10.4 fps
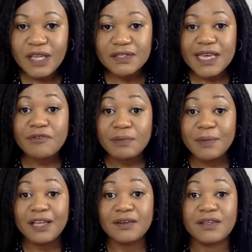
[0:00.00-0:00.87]
Terry
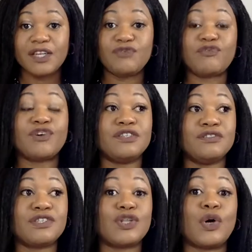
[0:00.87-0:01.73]
Maitland in
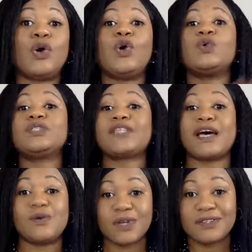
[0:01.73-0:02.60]
front, of the whole
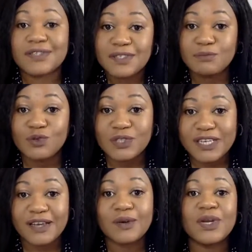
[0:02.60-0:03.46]
town, because it's a small
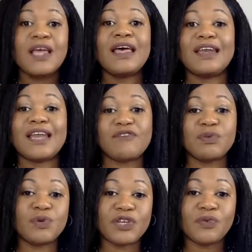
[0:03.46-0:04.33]
town and
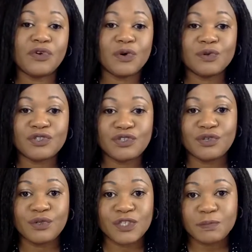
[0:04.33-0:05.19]
everybody goes
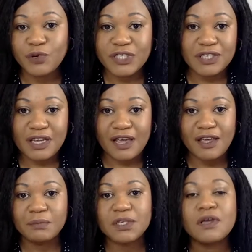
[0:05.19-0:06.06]
to the sporting
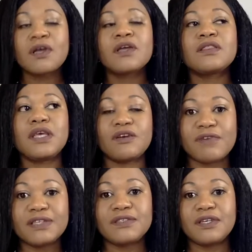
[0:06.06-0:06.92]
games they
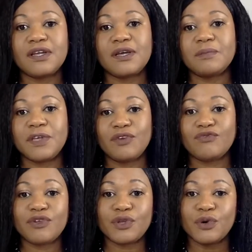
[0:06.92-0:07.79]
arrested him in
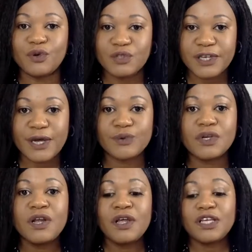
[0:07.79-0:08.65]
front of the whole town.
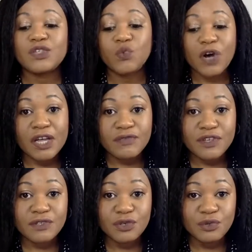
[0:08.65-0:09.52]
His wife
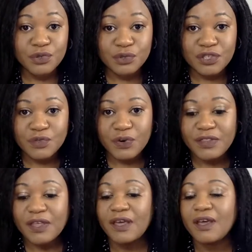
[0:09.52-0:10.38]
and two daughters were
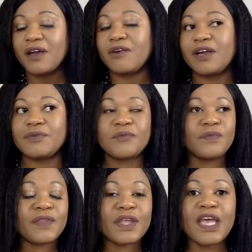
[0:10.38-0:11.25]
there, and
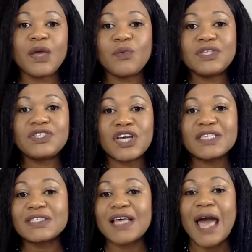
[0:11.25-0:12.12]
it was
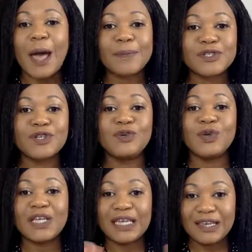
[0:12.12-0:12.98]
just
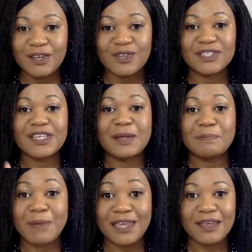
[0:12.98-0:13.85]
absolutely chaos
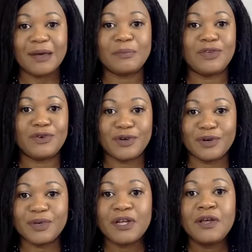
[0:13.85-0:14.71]
and mayhem, you
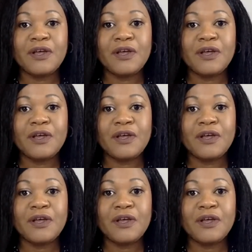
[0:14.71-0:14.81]
know.